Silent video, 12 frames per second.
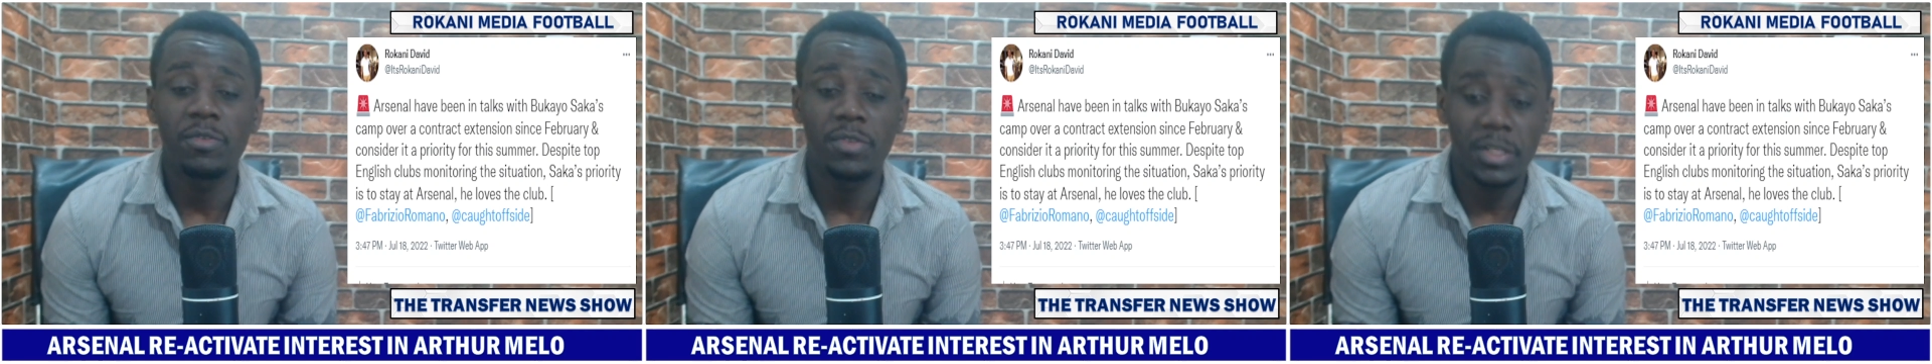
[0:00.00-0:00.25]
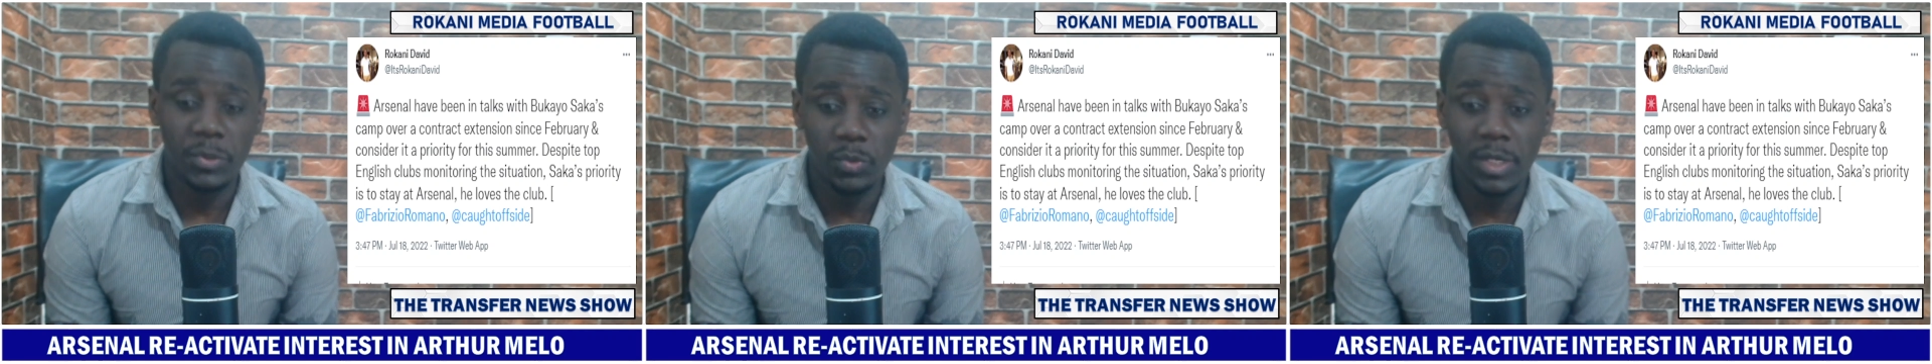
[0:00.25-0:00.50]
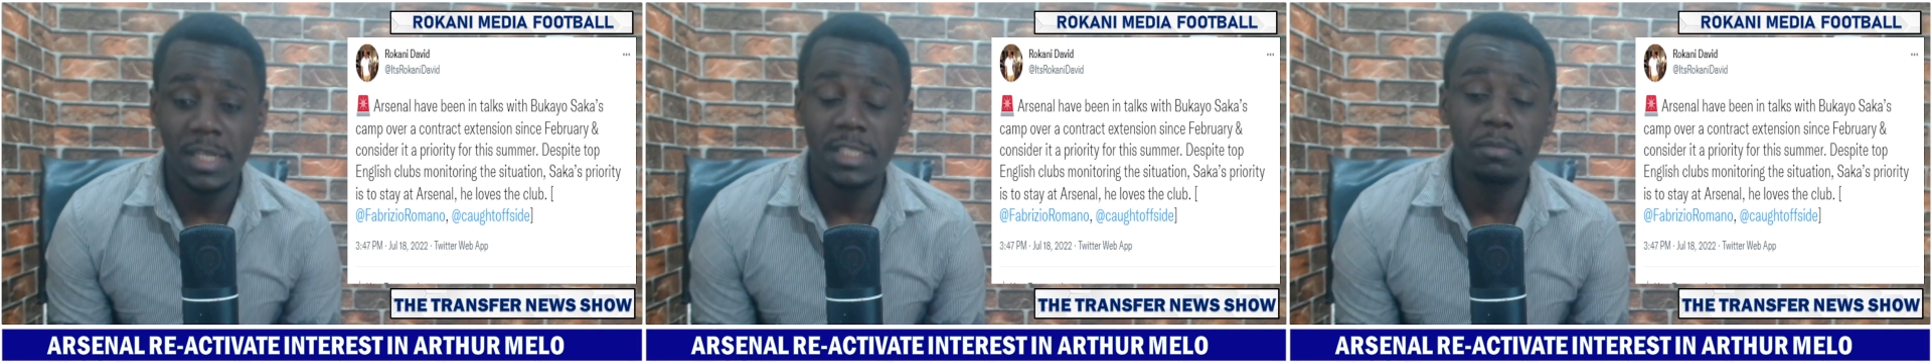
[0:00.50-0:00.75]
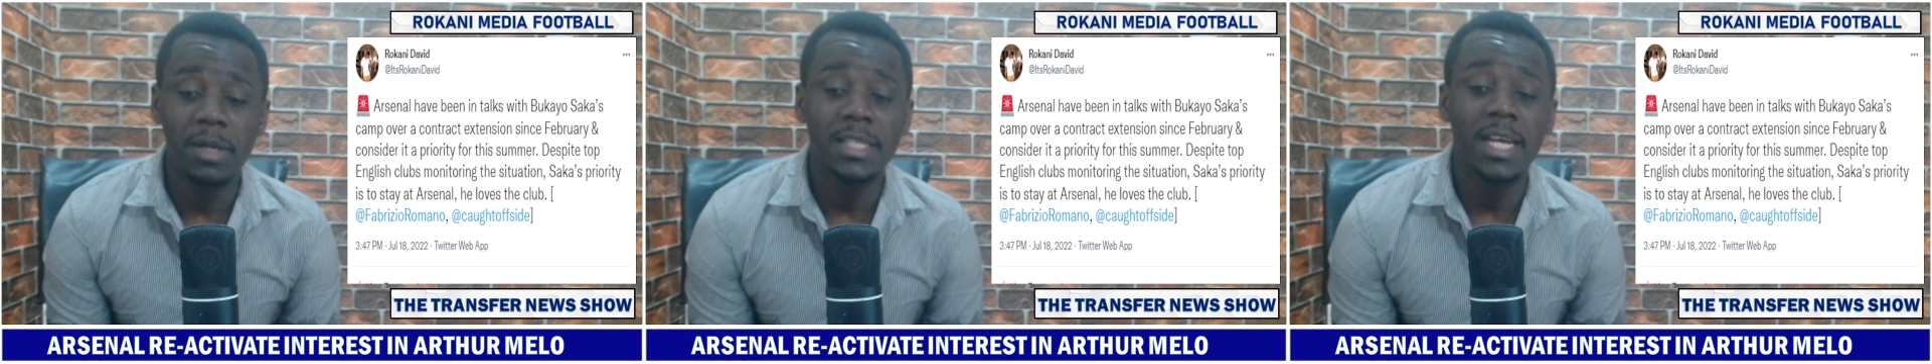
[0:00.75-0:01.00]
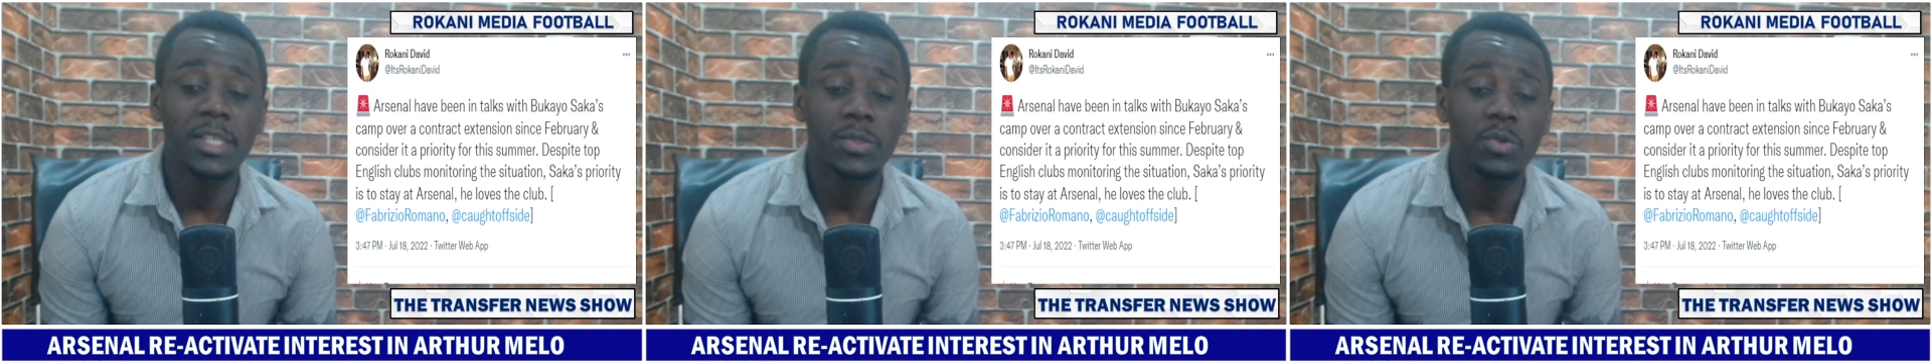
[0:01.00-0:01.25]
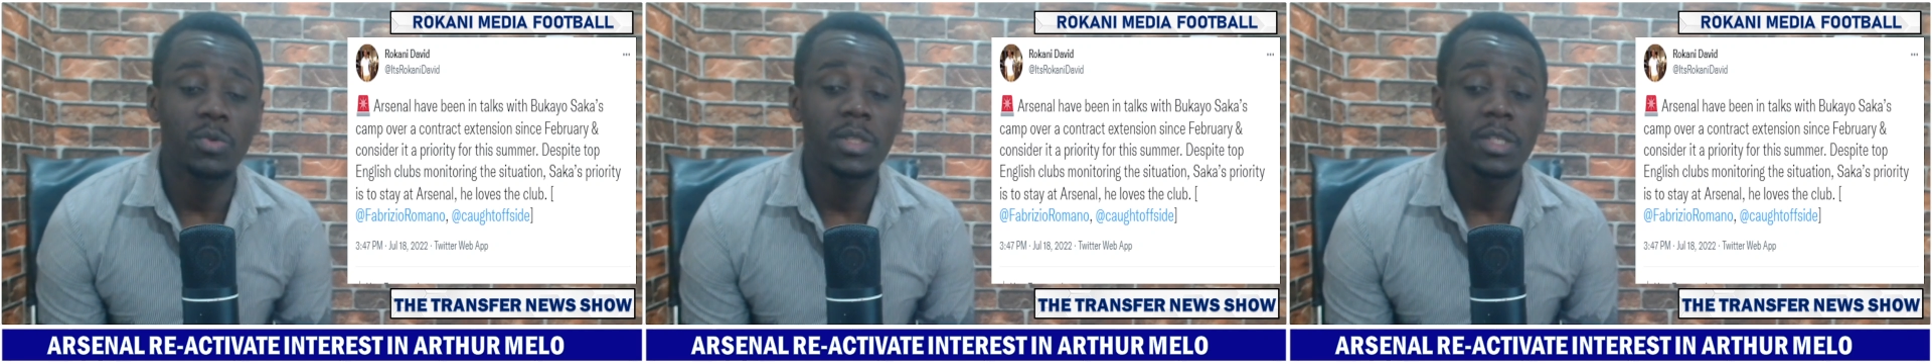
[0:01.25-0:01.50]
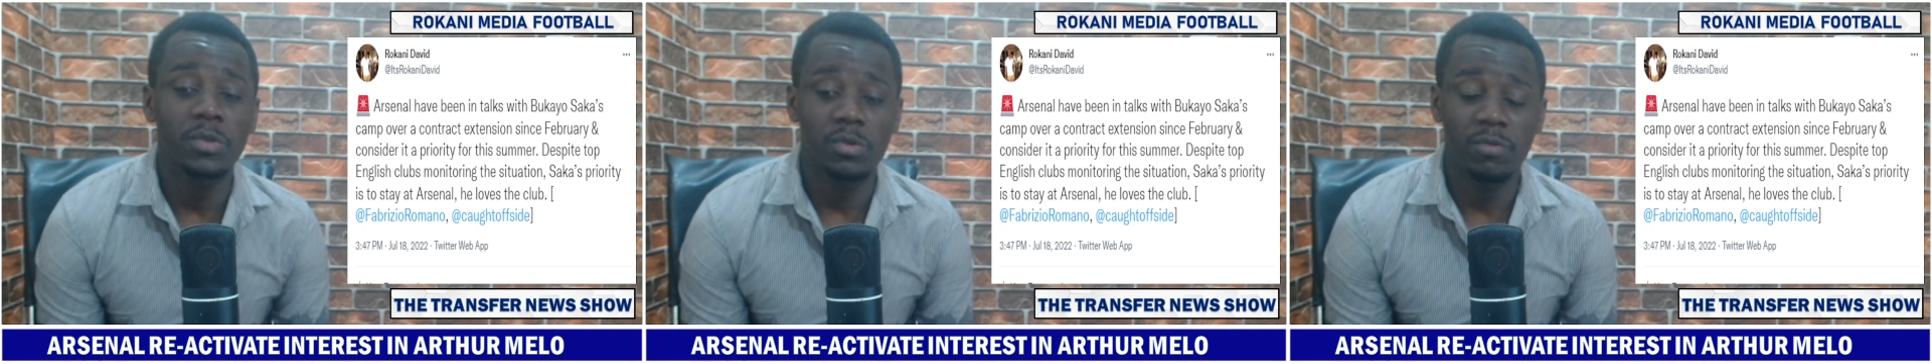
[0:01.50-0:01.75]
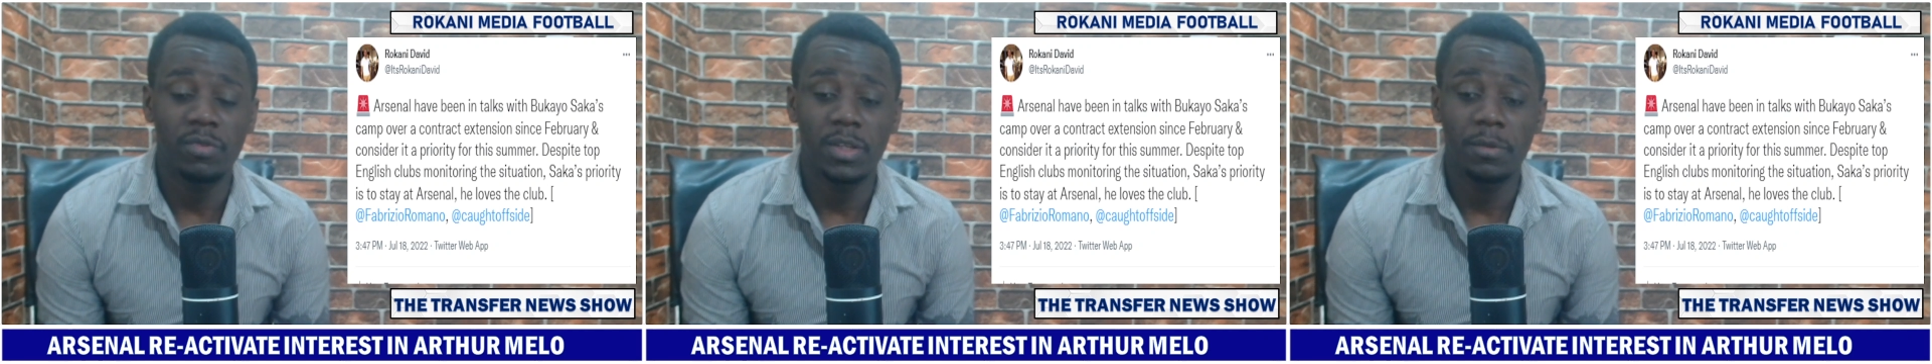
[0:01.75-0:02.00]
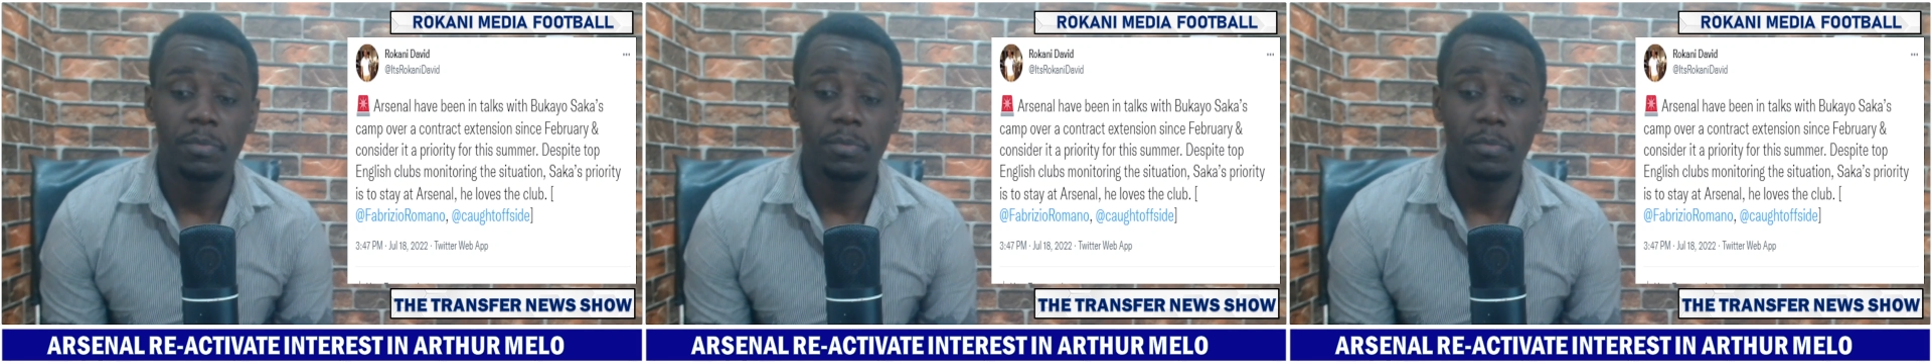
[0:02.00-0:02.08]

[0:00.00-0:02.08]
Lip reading: that's when I expect Arsenal to win the trophy.